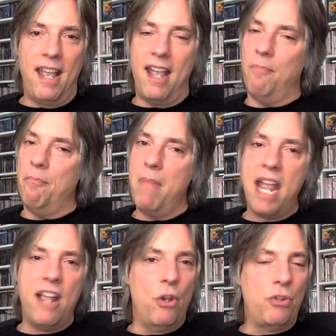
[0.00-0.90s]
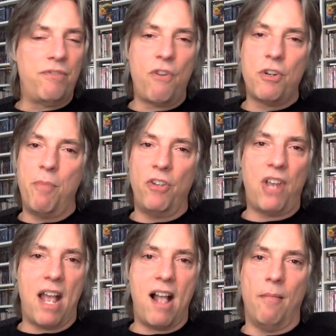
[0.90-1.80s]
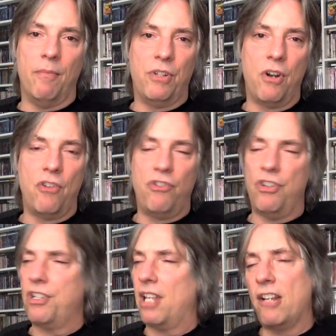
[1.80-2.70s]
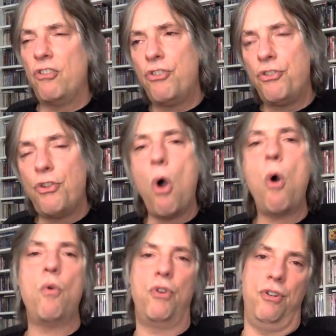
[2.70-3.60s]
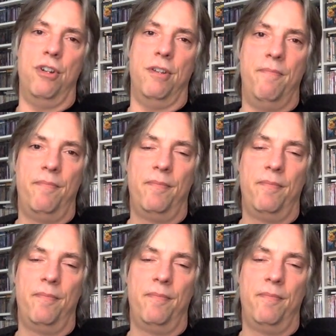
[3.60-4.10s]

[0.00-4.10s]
And man, those first bunch of albums are just like so good.